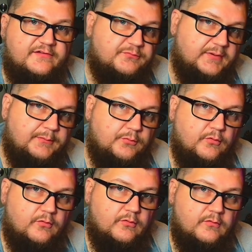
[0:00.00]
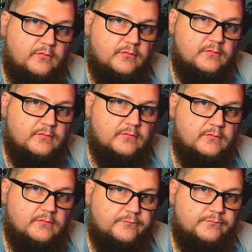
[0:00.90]
these people
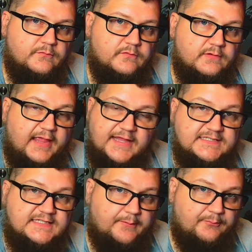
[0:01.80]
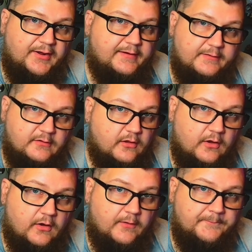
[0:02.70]
can't stop breaking the
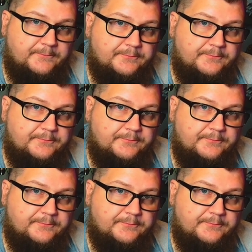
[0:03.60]
law.